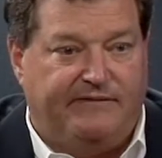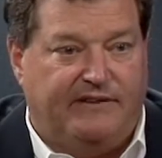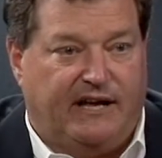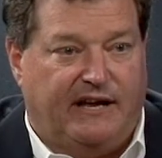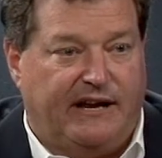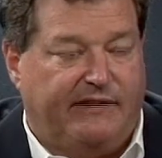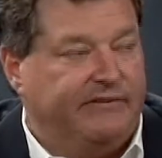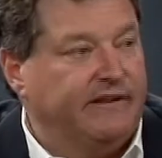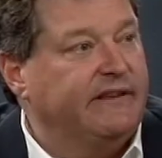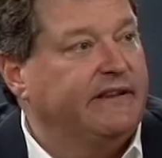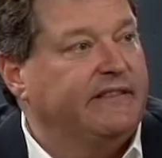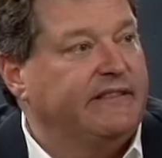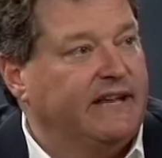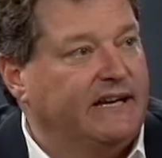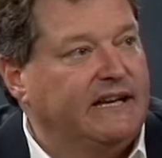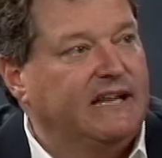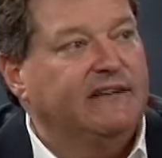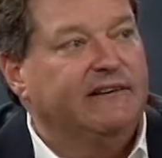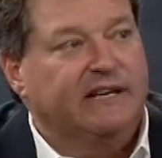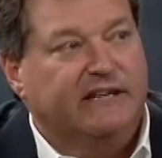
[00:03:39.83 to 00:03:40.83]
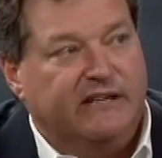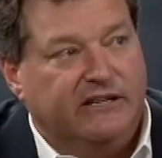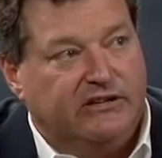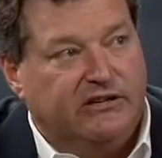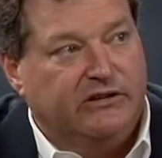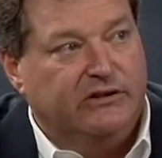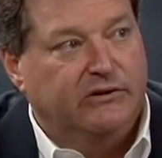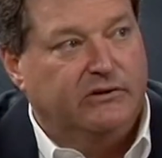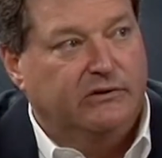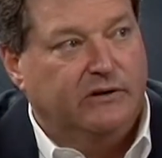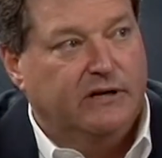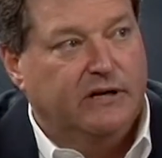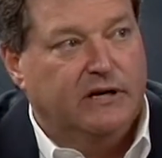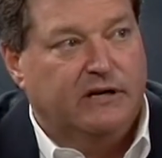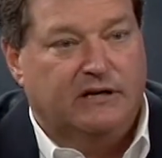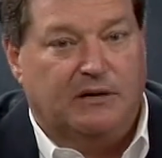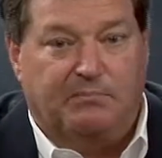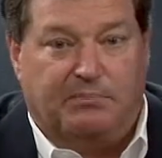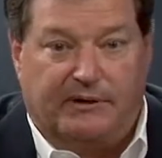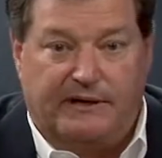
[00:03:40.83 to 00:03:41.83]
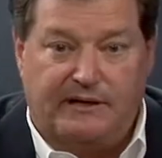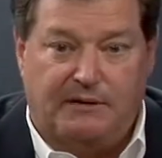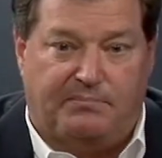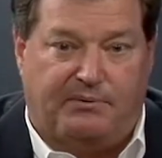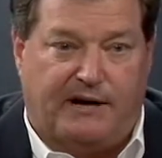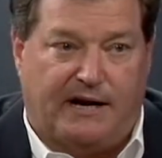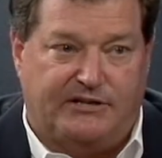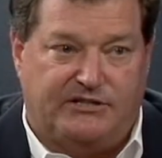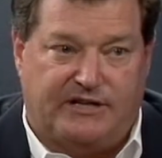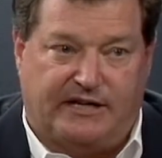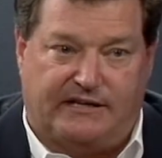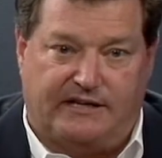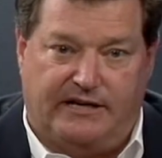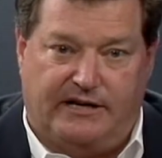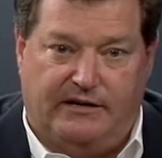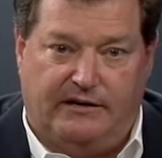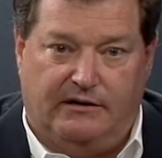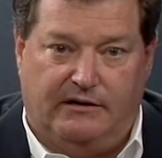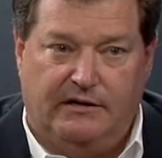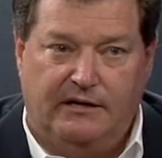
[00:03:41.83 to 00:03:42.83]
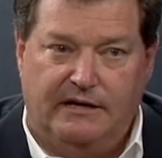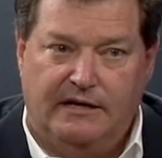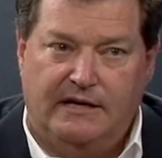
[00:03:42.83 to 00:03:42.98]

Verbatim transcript: done everything that they needed to do to bring the project here,